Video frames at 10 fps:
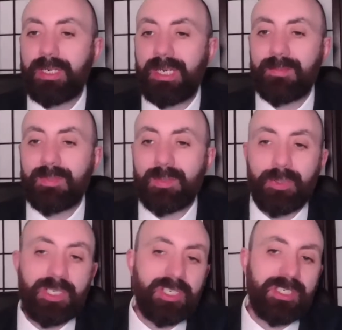him as a
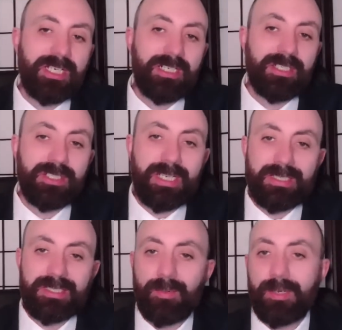British intelligence
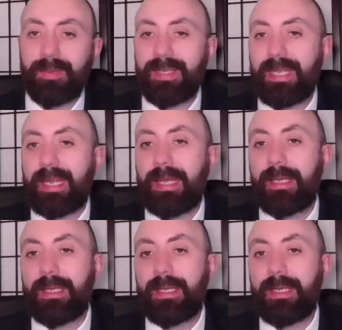asset when he went there,